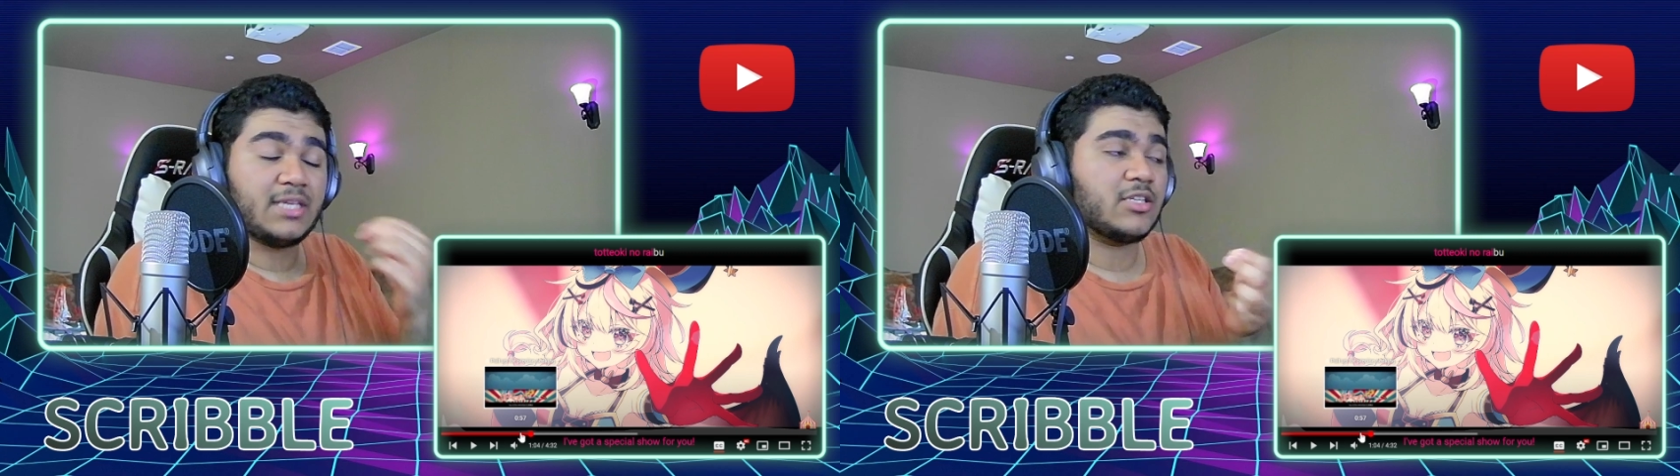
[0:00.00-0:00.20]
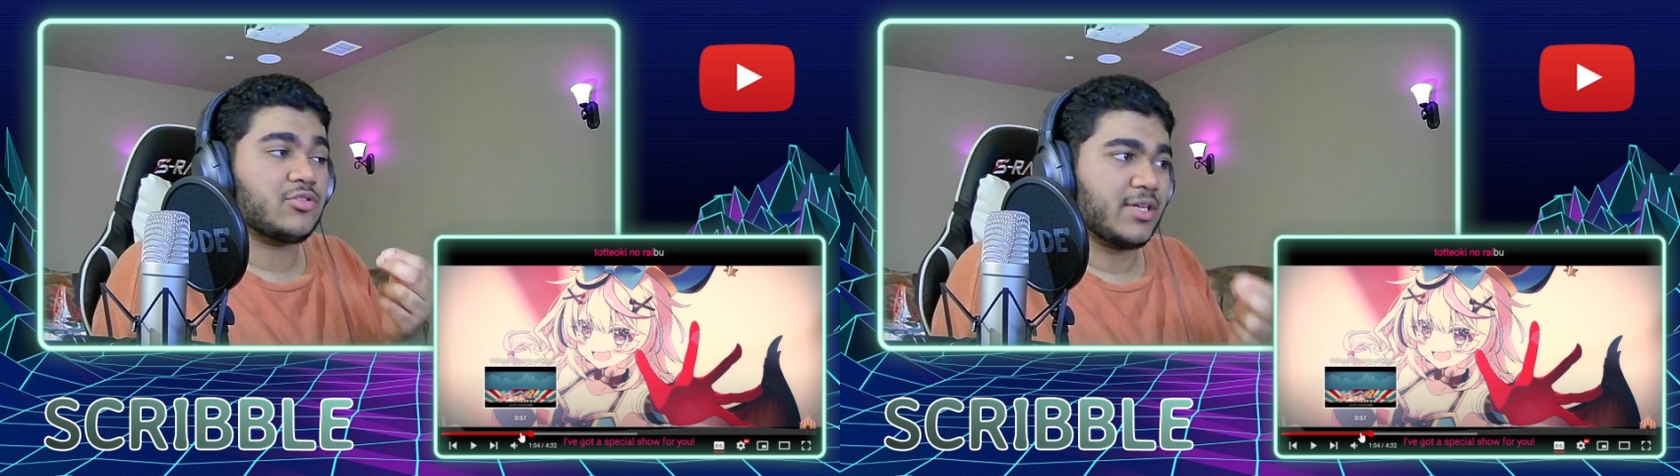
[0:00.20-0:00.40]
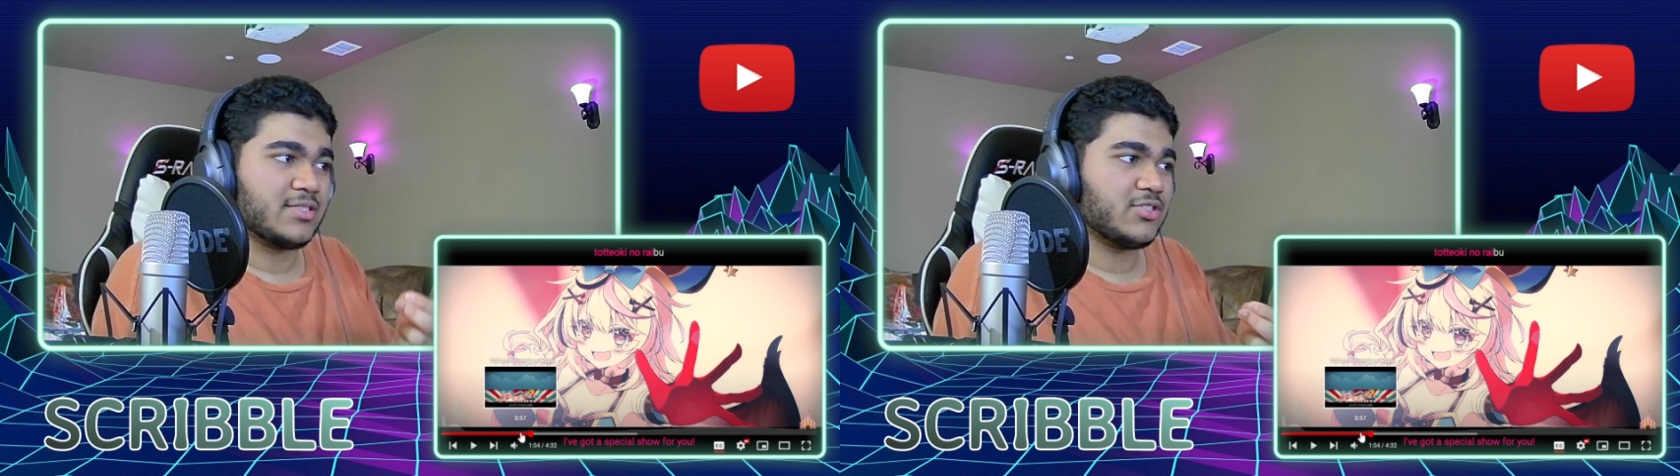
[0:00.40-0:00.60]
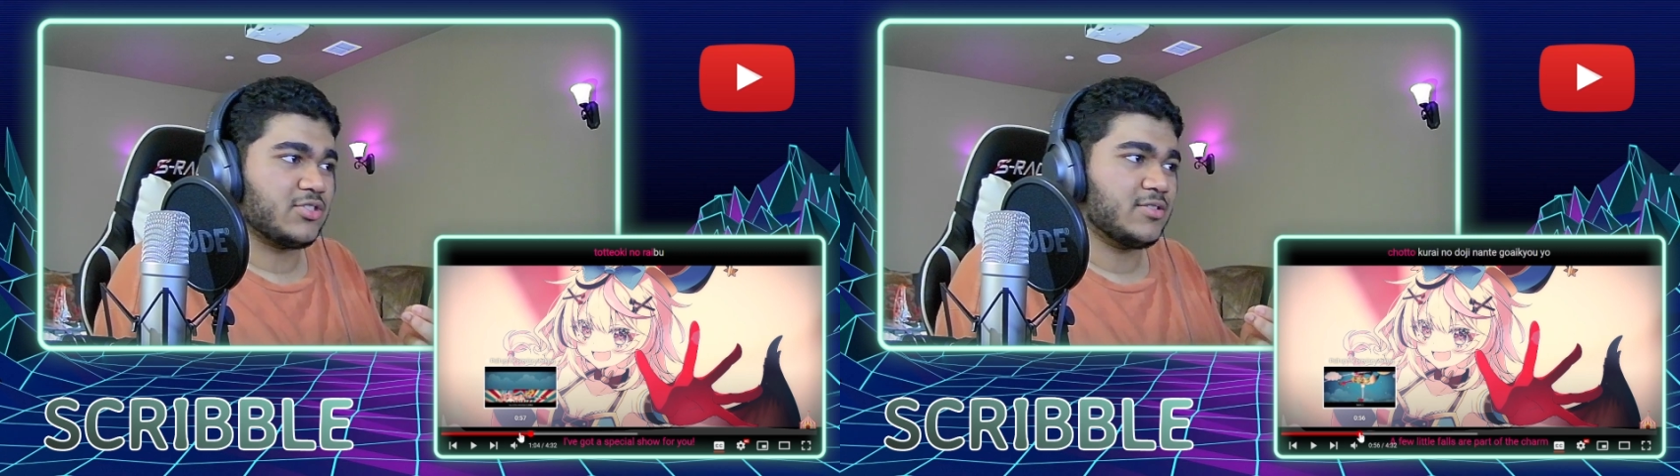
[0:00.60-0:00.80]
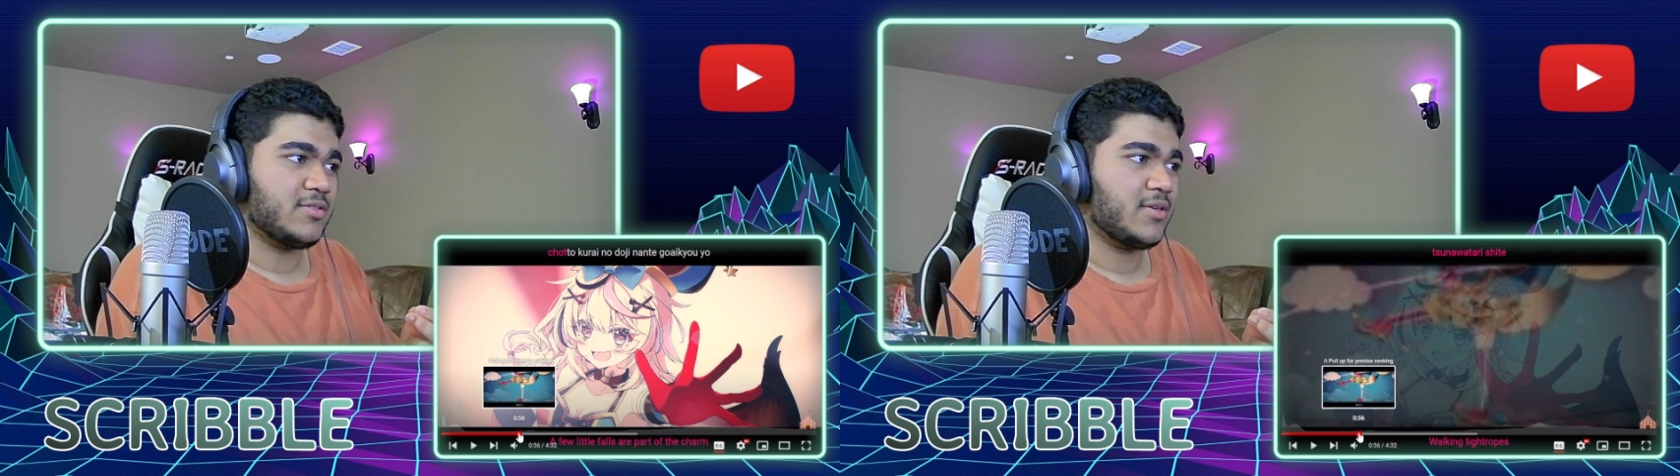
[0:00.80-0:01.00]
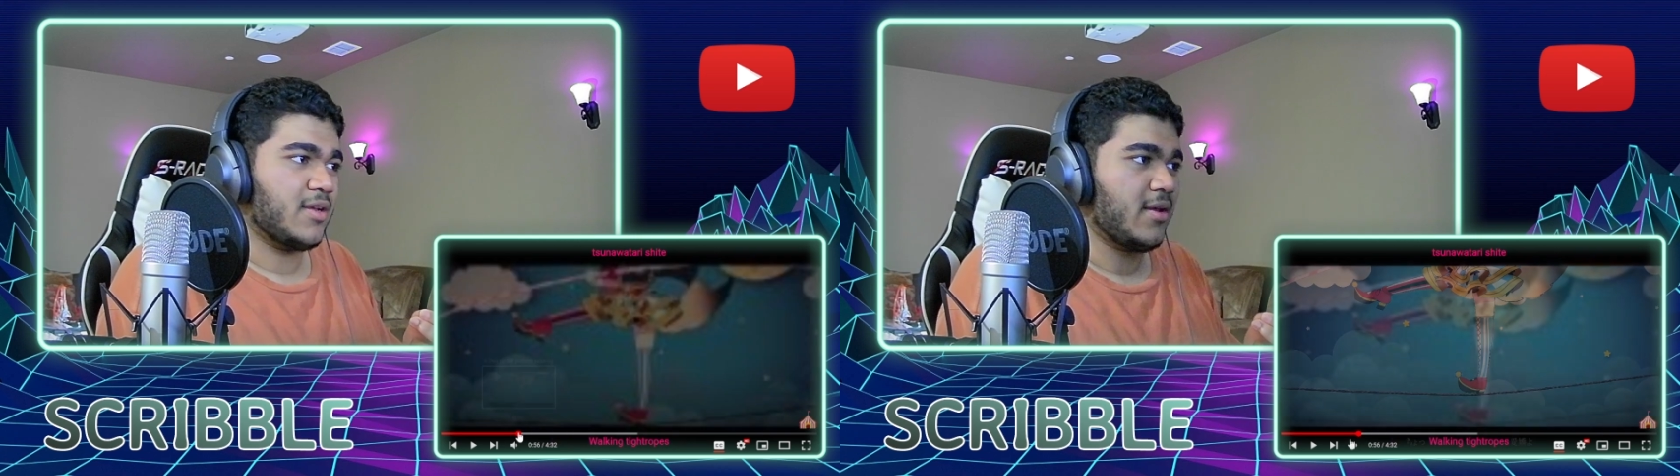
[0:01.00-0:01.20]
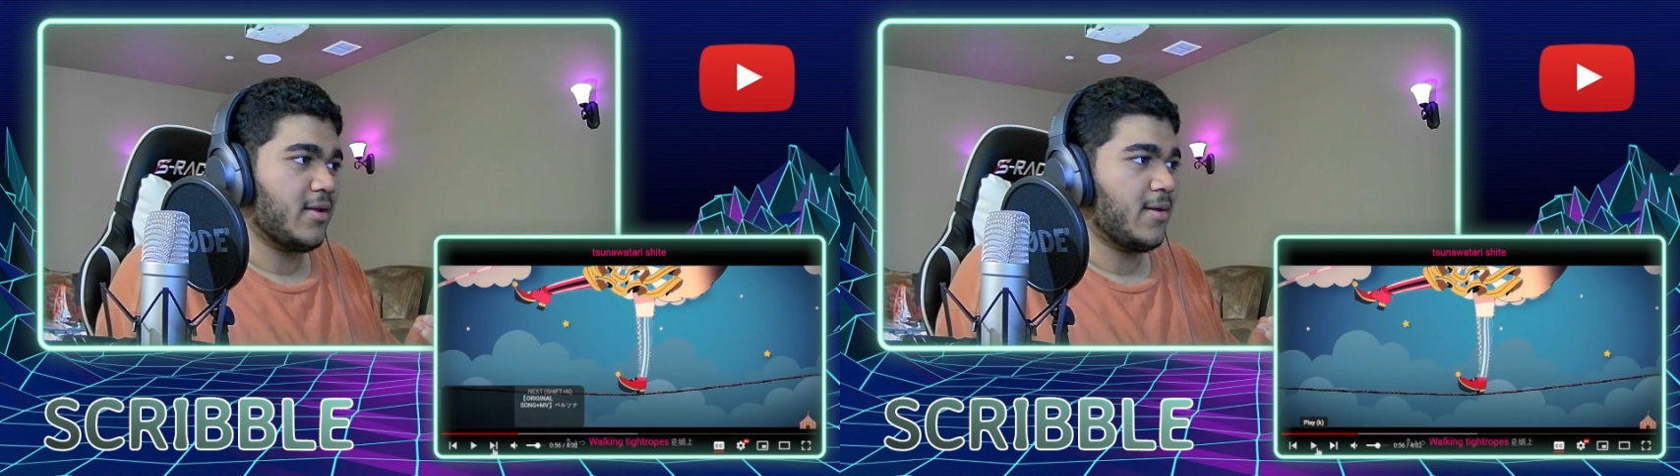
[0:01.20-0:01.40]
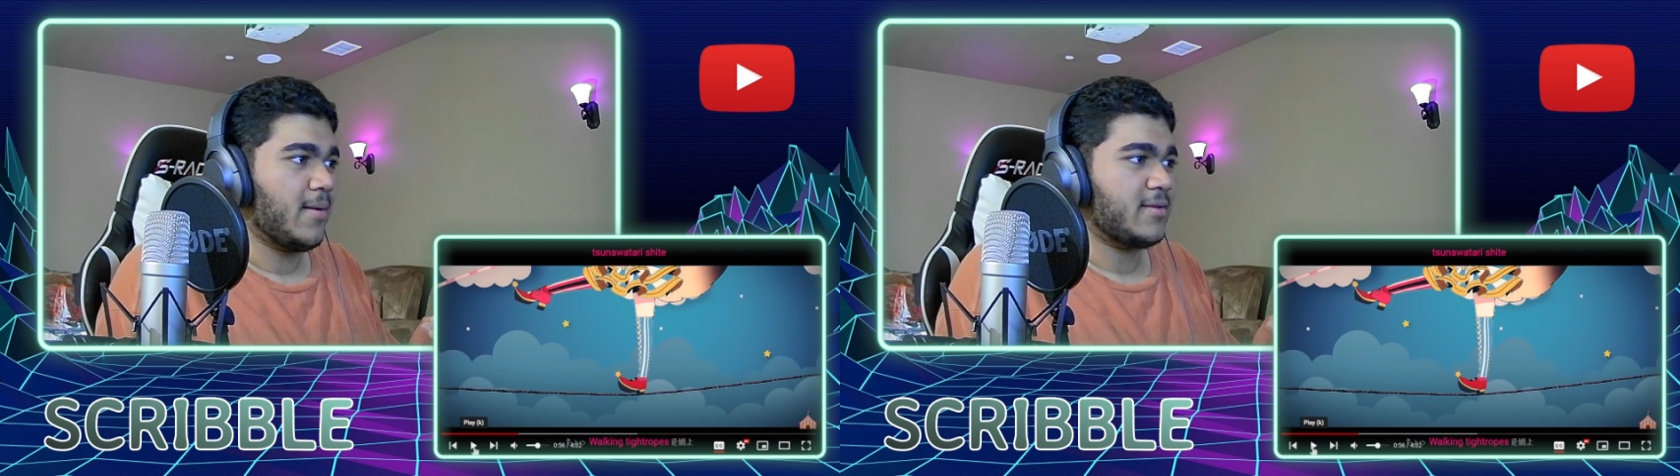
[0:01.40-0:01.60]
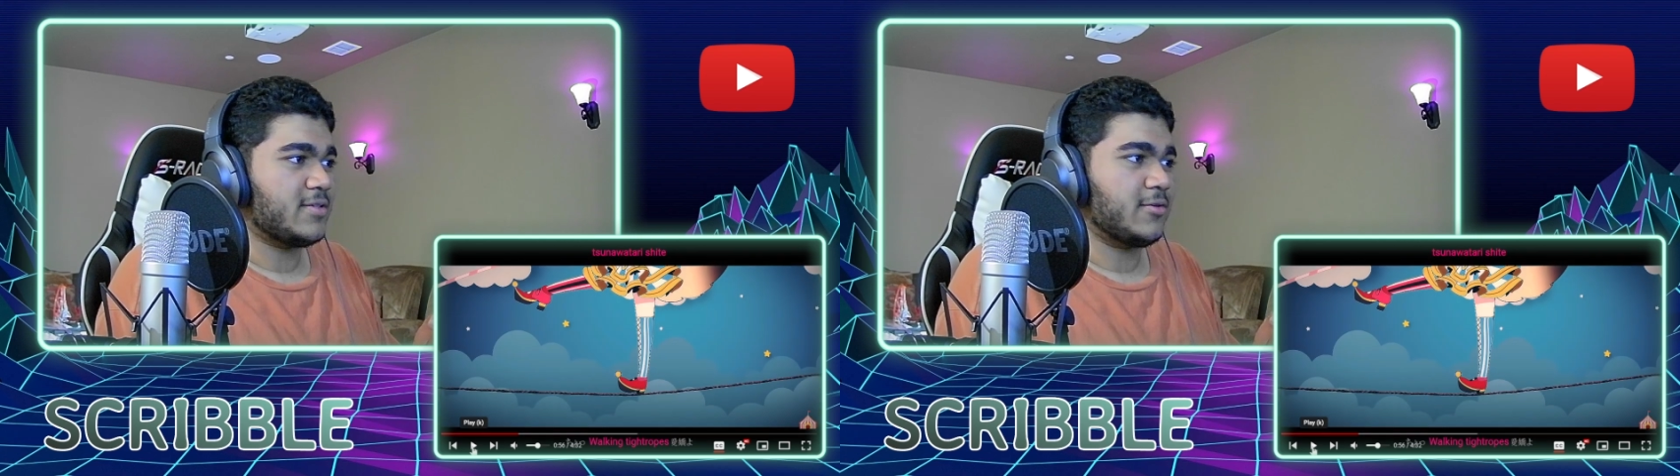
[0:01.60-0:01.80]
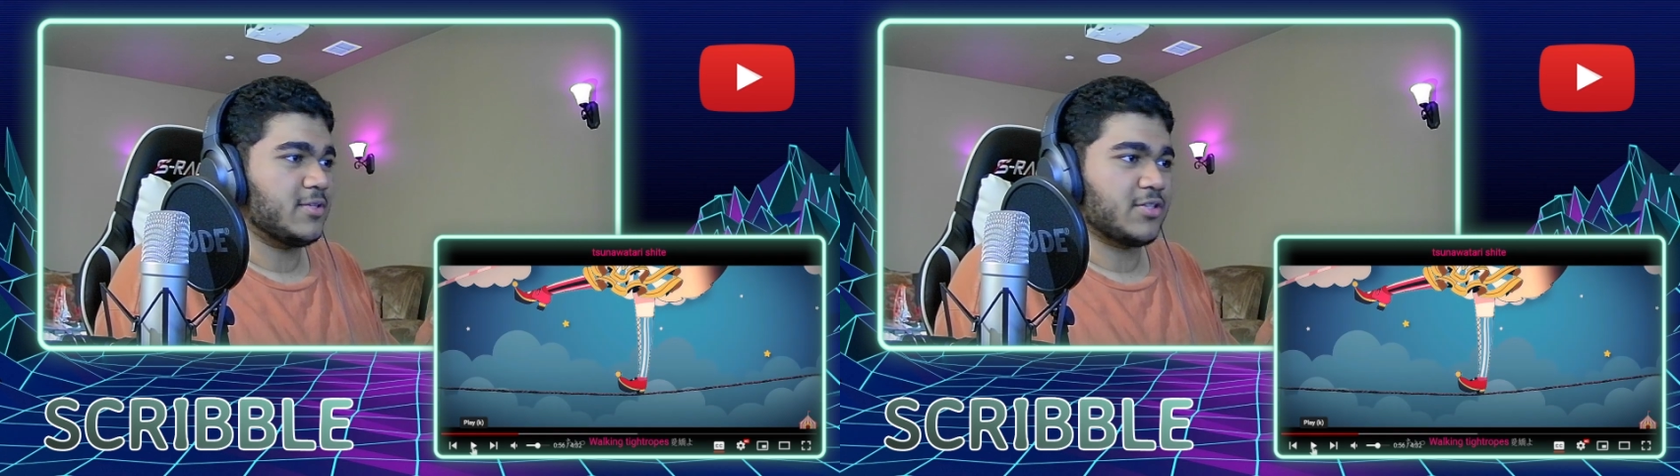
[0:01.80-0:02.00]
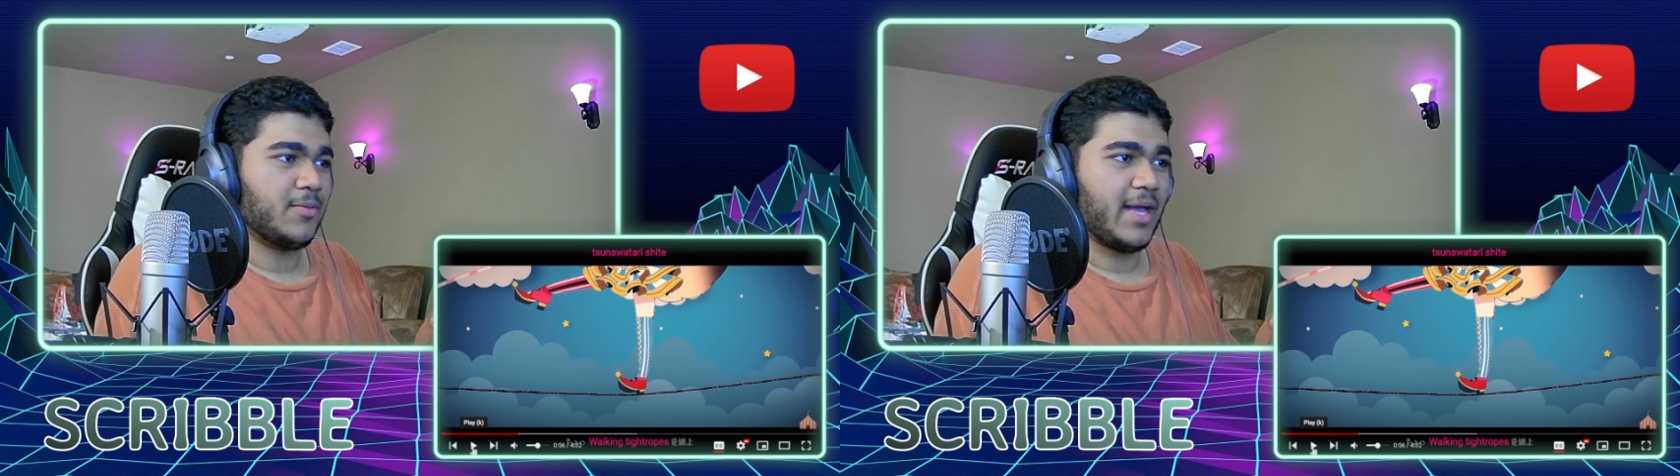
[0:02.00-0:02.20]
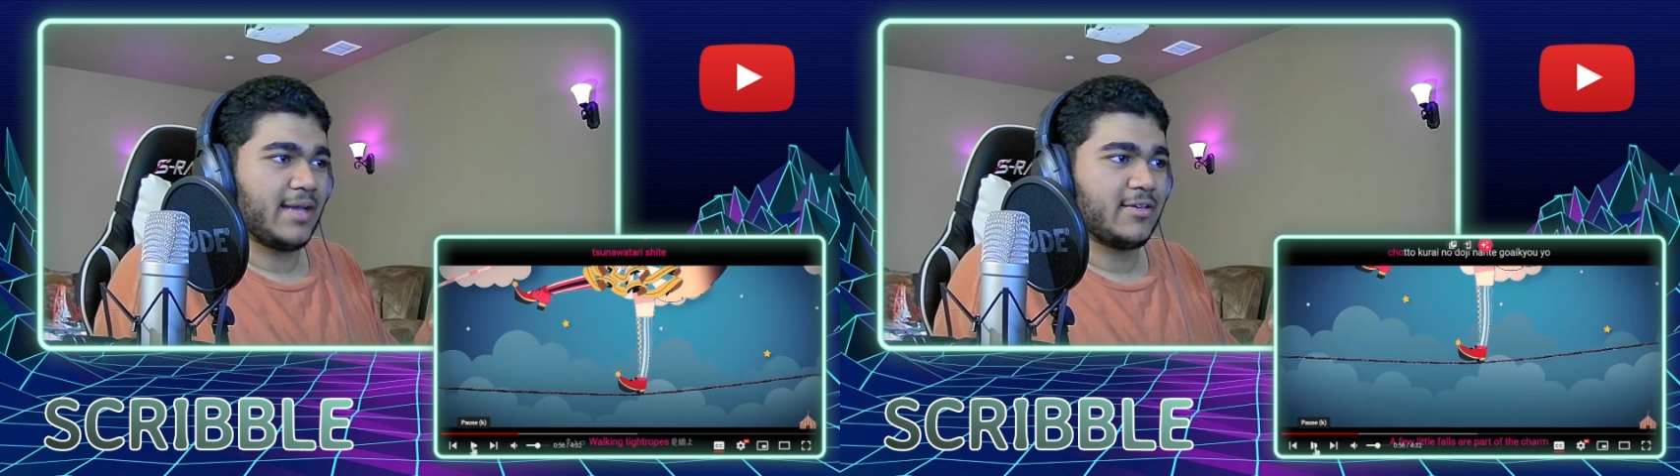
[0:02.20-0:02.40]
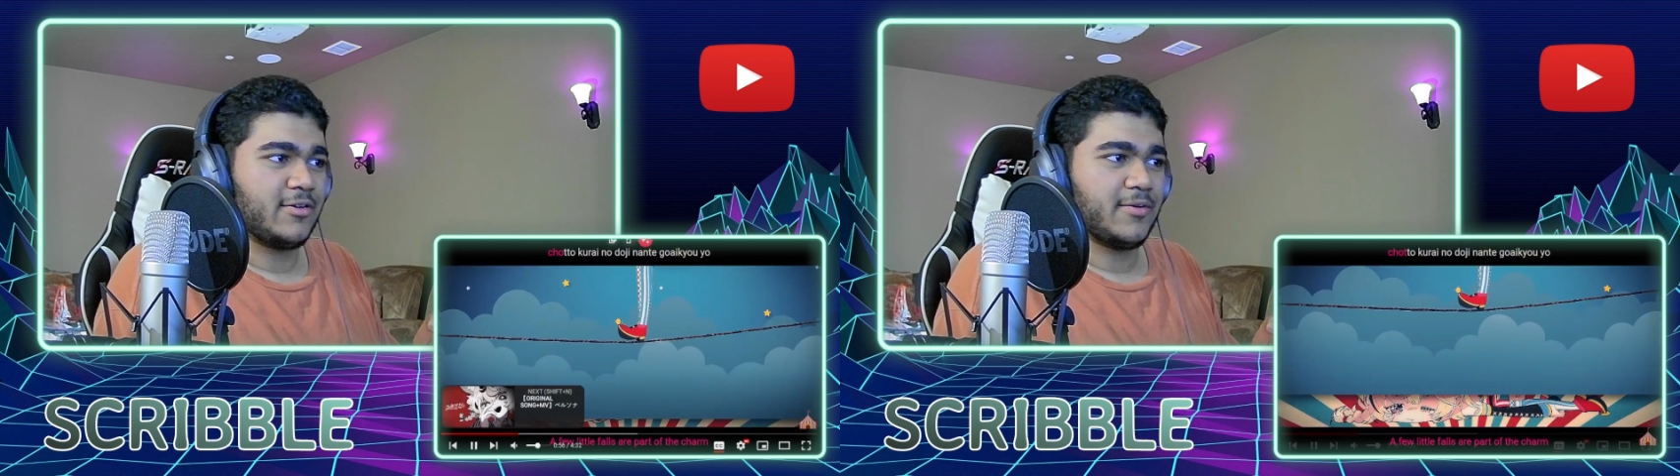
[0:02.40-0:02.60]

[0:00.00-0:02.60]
transition. So let's go back here. You